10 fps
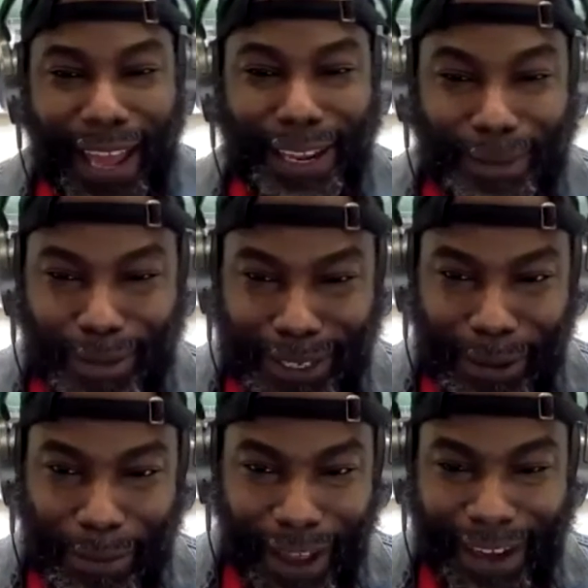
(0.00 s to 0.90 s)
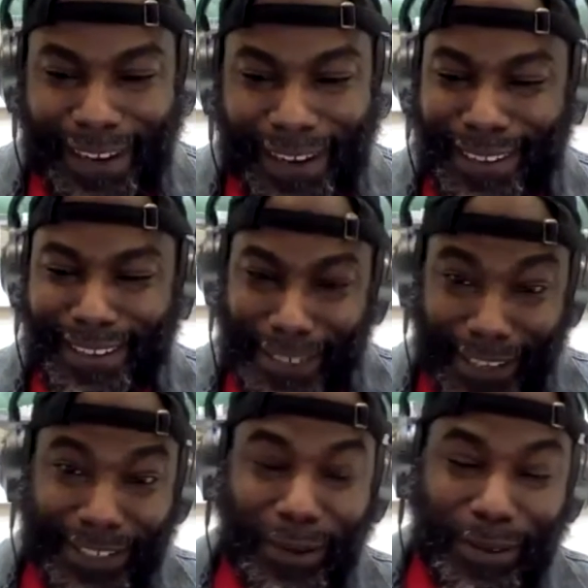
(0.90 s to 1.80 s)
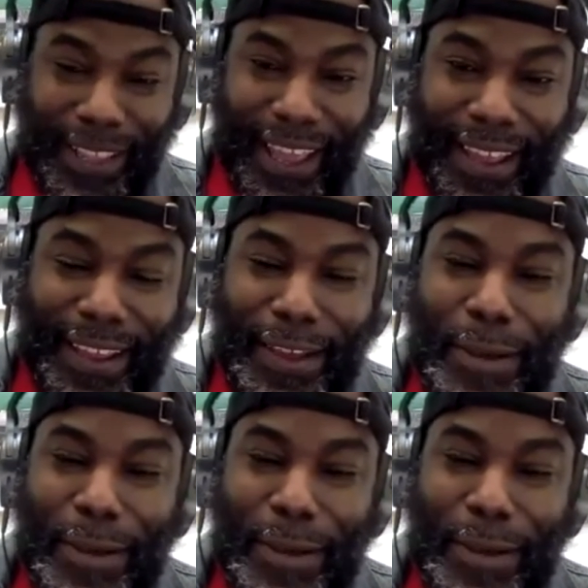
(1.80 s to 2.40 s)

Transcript: I am somebody. So I'll start with that.